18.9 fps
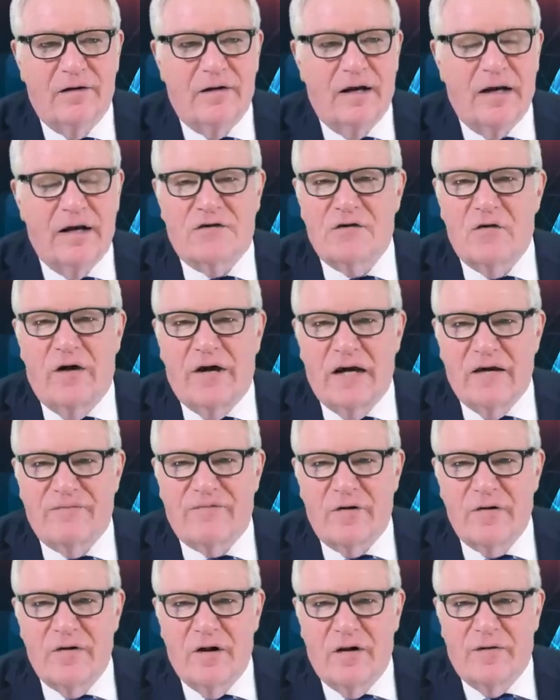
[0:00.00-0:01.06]
It is not
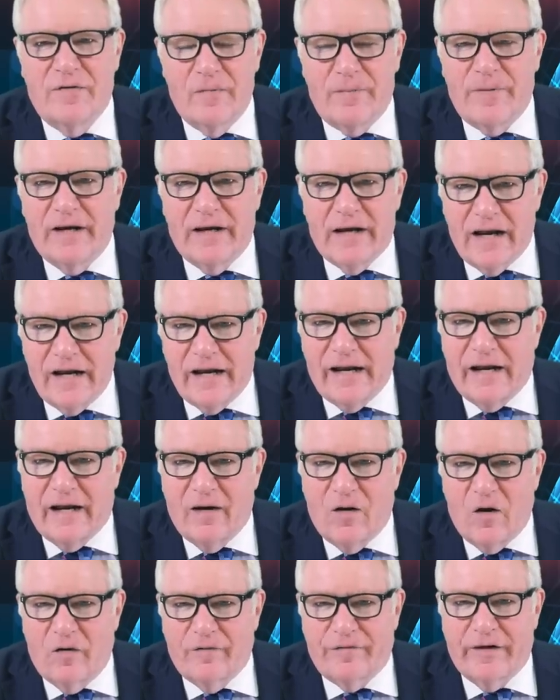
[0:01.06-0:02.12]
even the
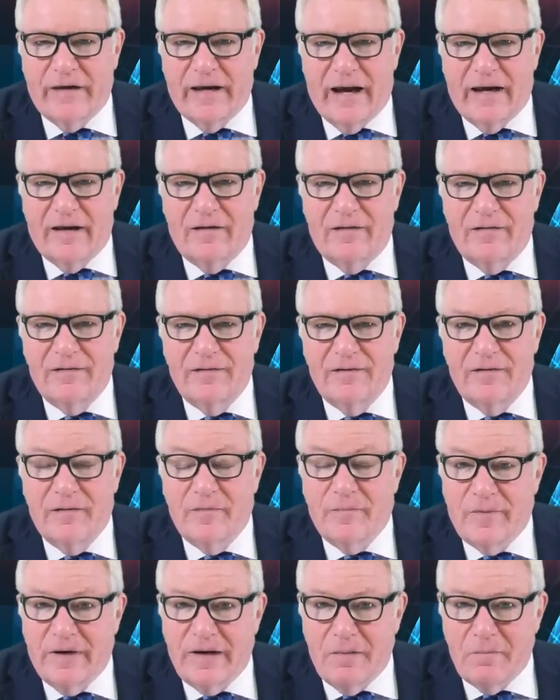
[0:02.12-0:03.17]
beginning of the end,
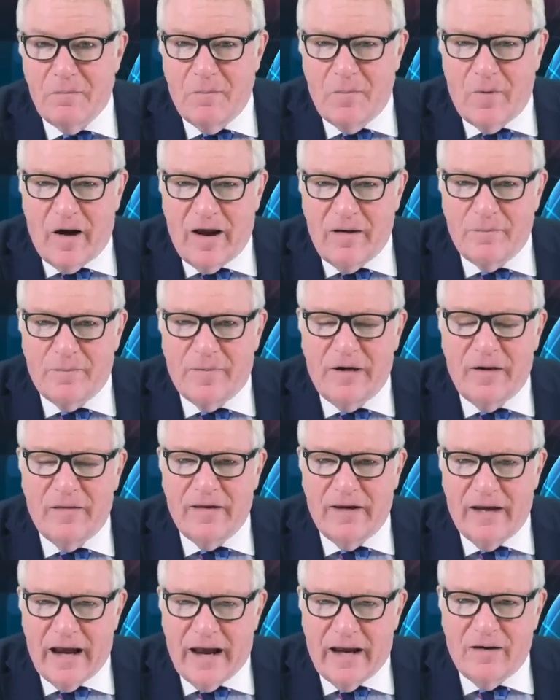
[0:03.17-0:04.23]
but it might be
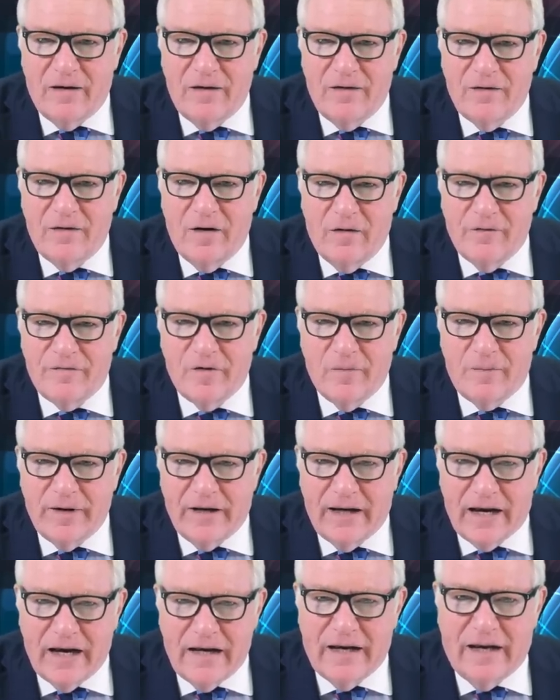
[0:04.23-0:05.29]
the end of the
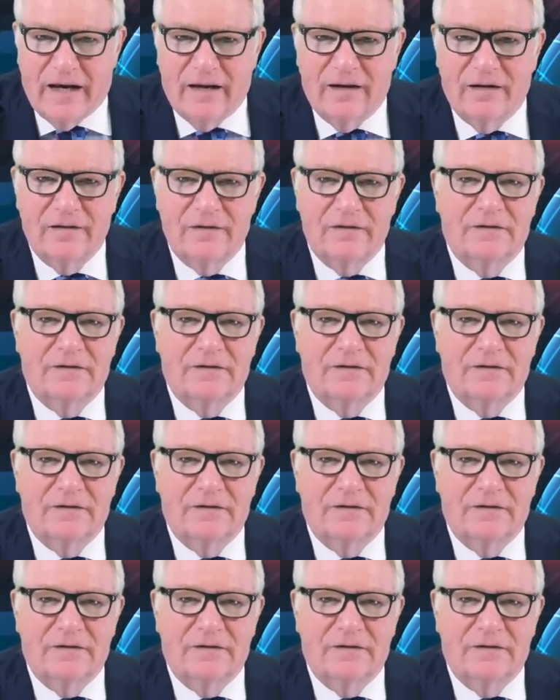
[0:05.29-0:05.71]
beginning.